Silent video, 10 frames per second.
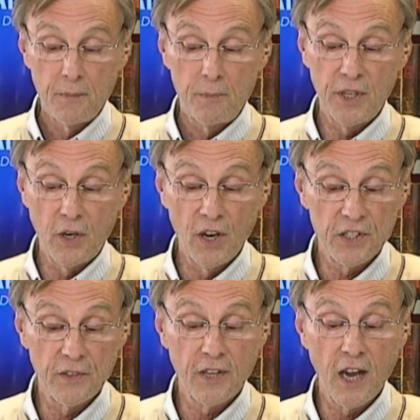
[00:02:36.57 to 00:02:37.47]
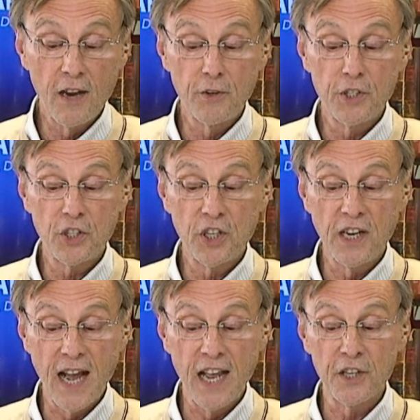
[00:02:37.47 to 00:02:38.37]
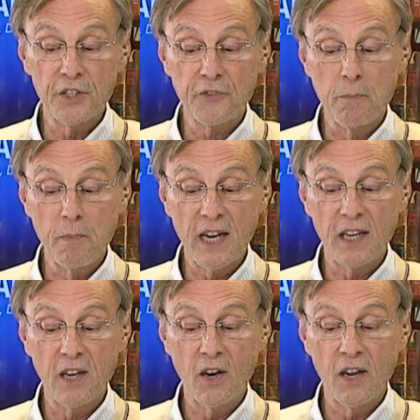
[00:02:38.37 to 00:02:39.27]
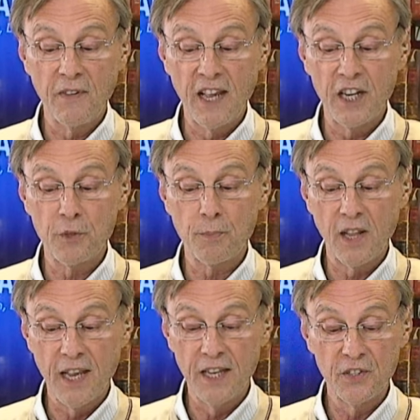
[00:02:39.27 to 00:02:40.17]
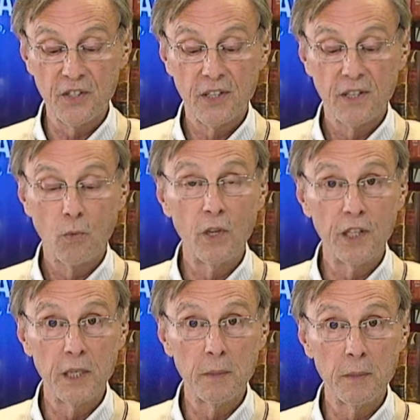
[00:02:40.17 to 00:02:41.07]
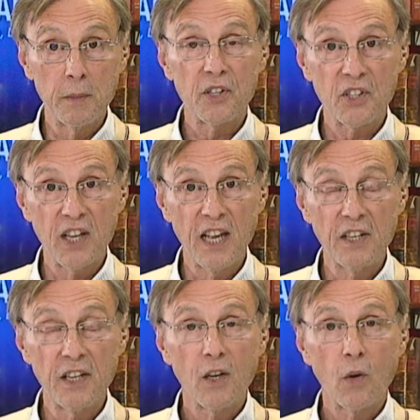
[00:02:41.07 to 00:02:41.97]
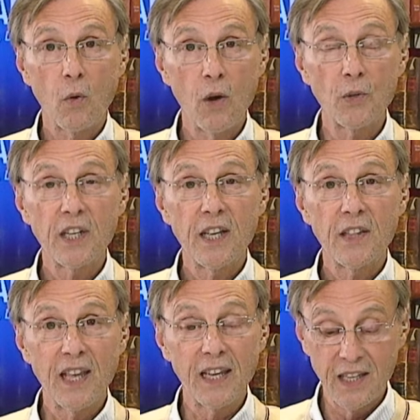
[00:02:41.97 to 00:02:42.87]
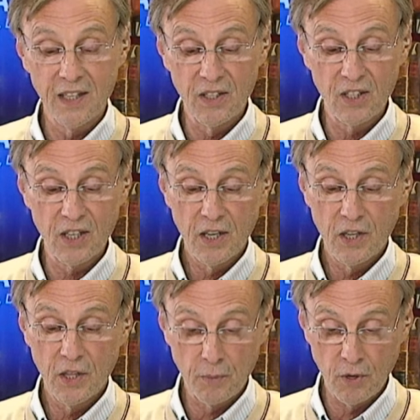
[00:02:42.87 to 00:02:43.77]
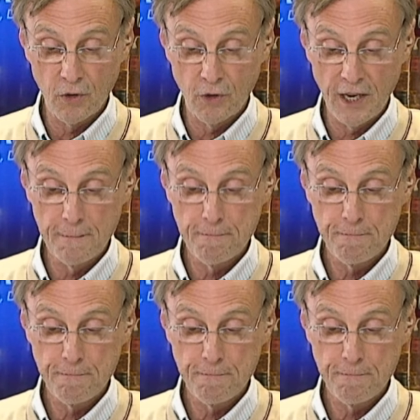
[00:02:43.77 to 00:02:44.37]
Because of coverage denials from Medicare Advantage plans, Williams said. Quote, they killed the program.